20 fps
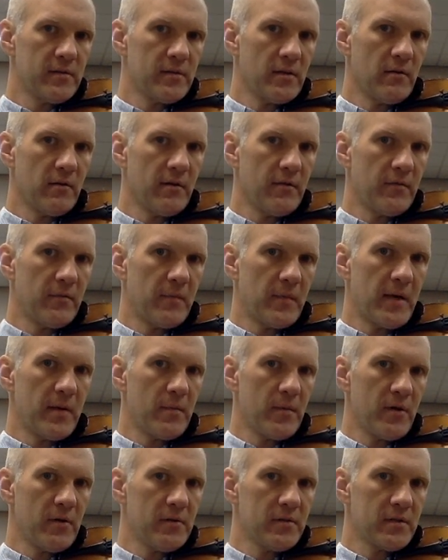So if my
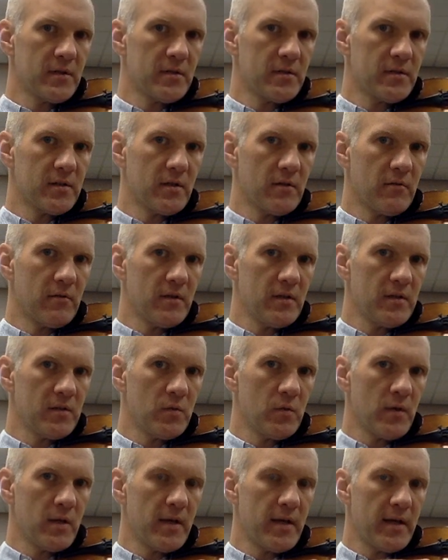bow starts to go this
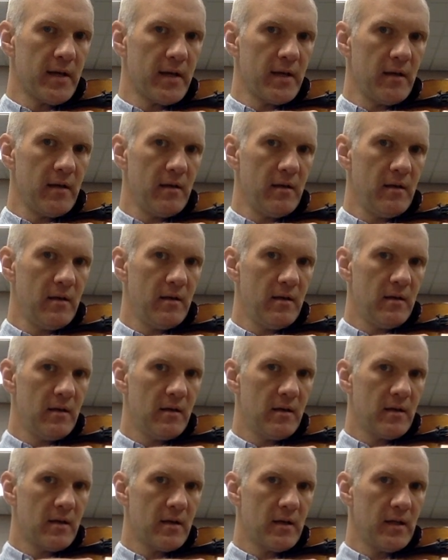way,
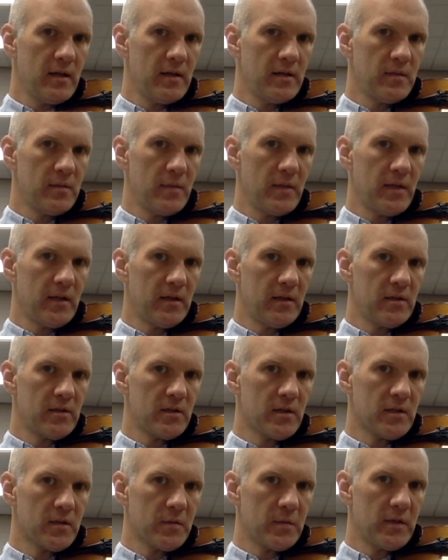I need to make an
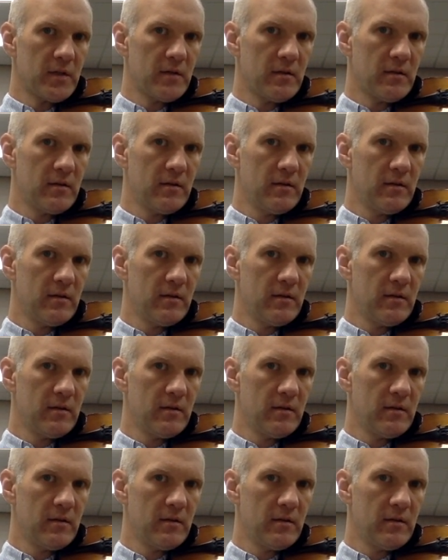adjustment.